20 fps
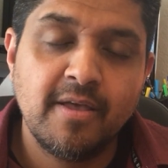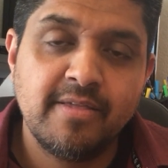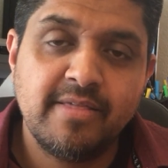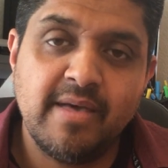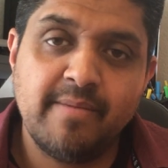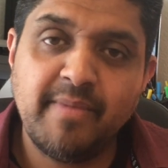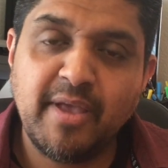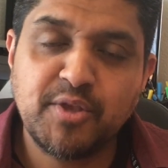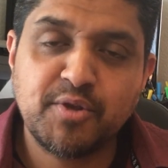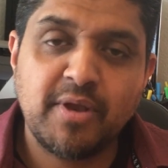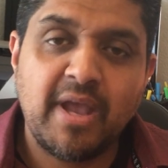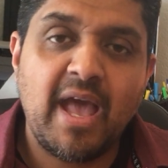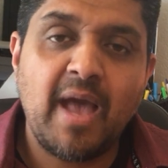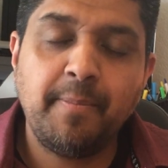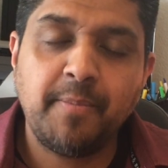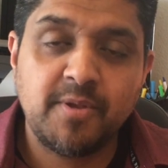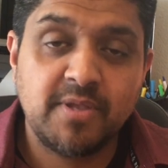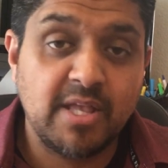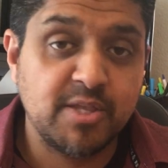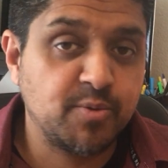That makes her
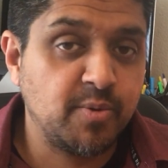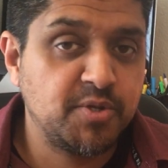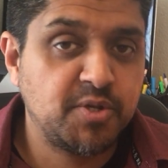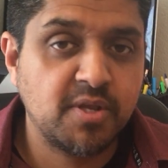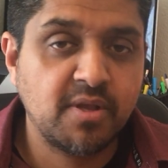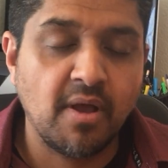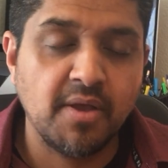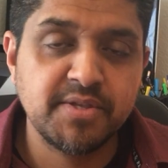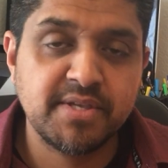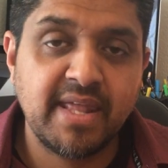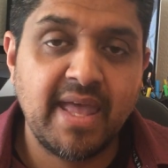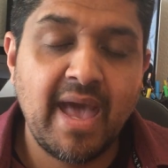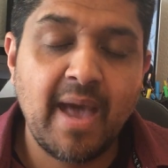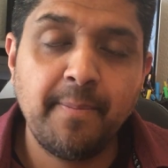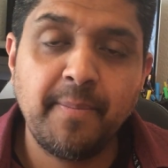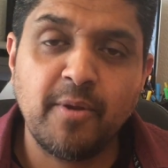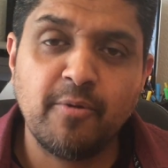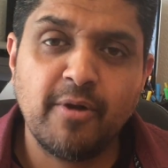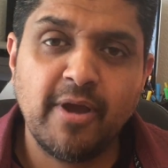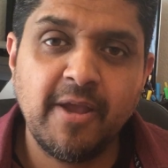happy. That's why she calls it
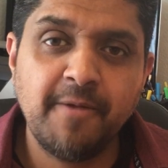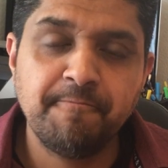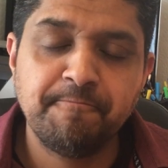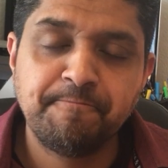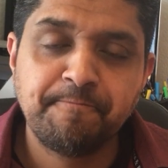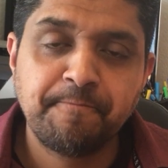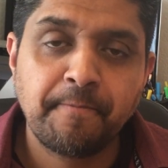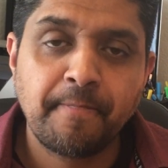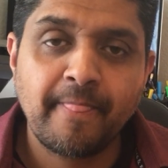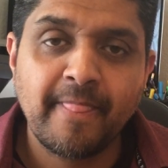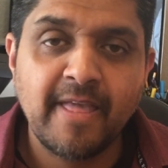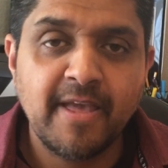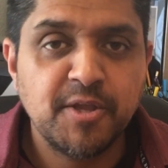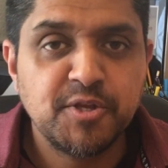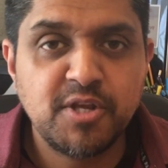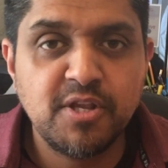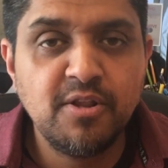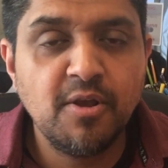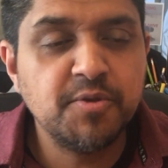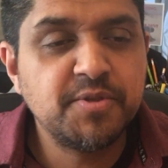happy, right?
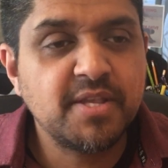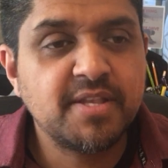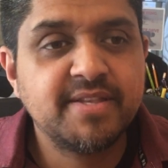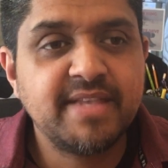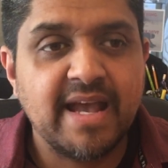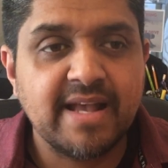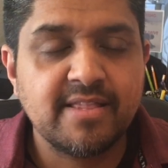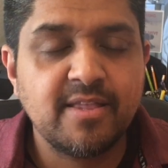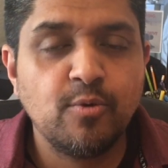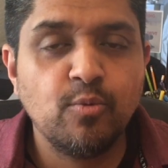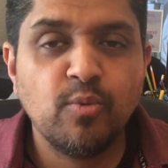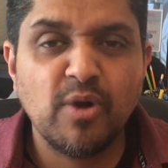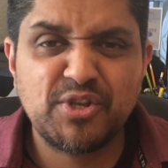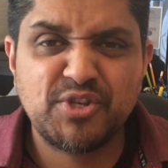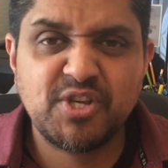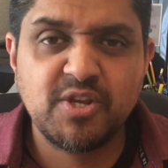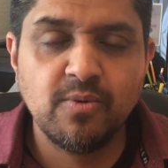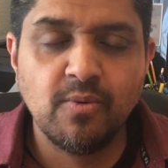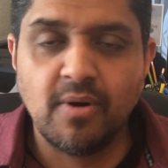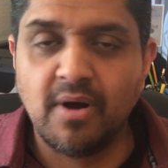She knows exactly what
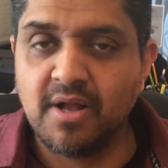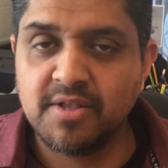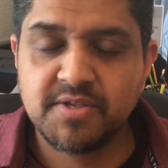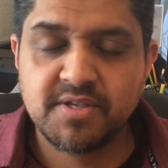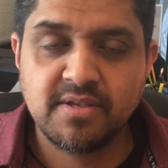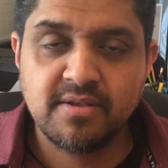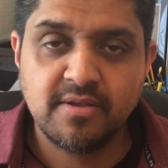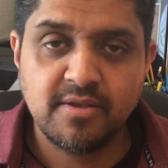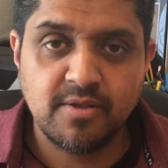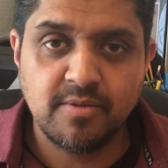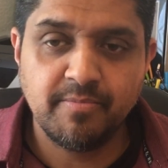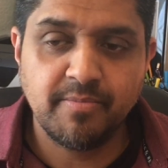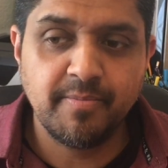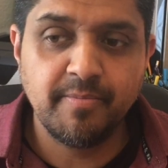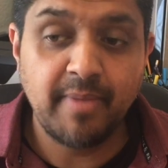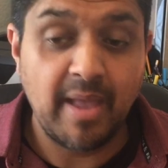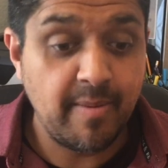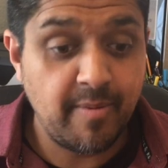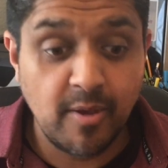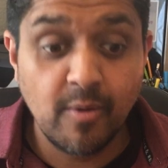she wants.
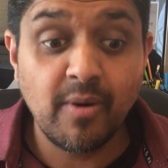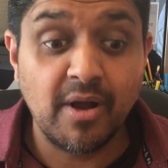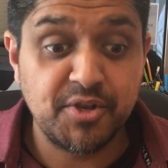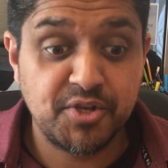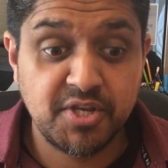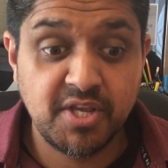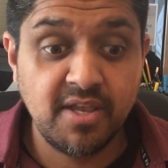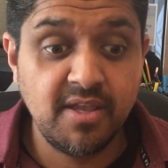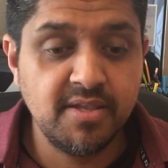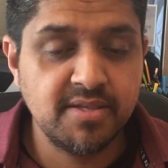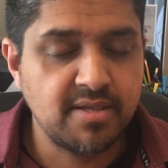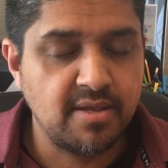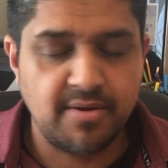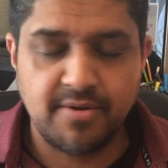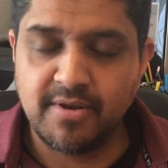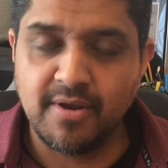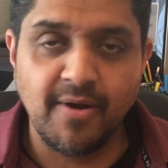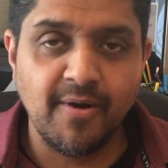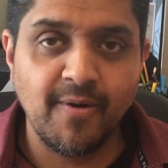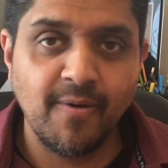Baby, you want cheese?
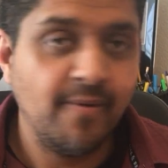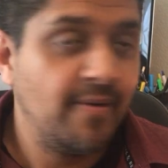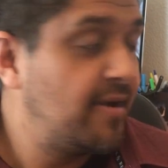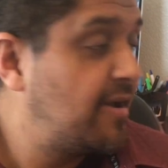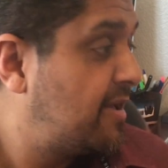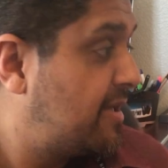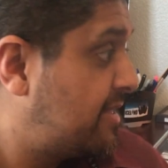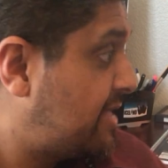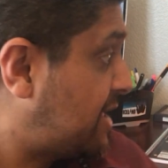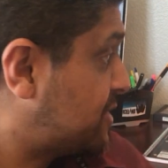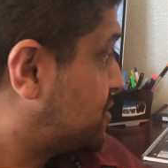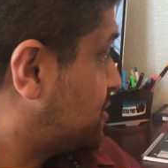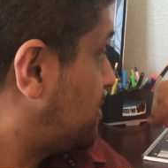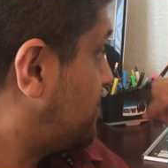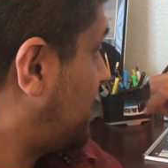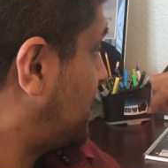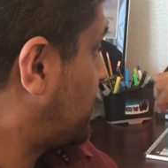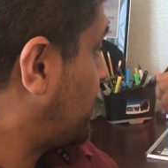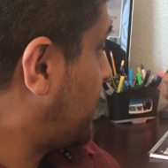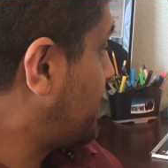No. That's her,
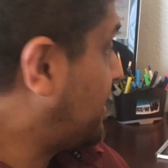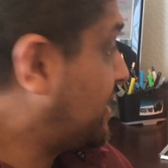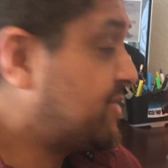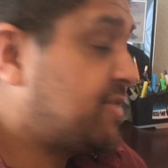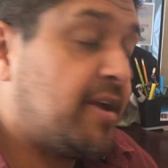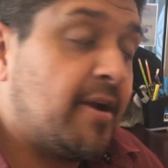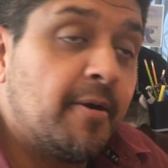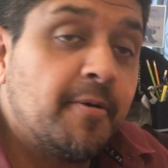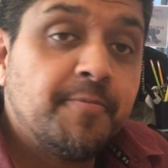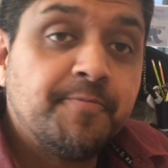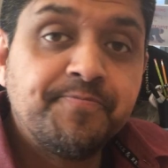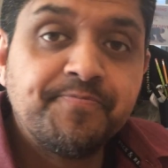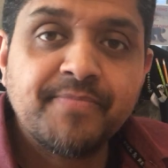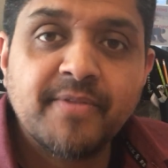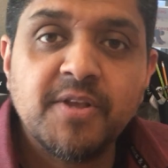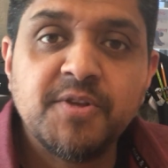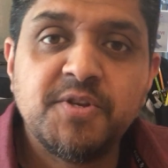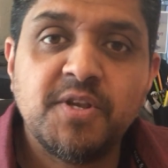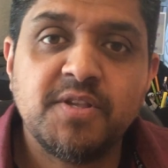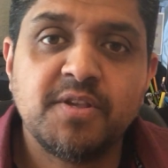by the way, right there.
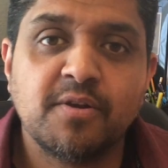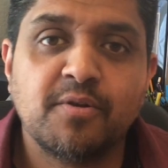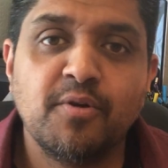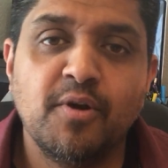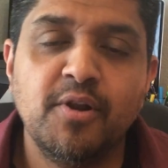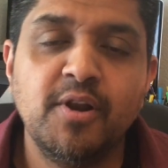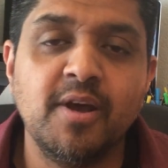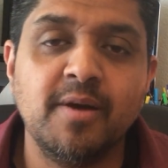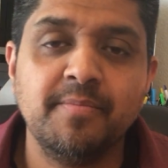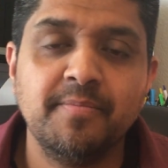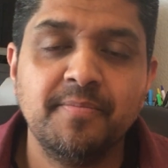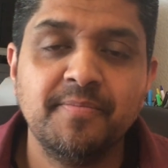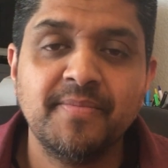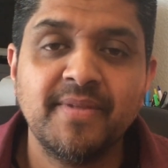She's a grown-up.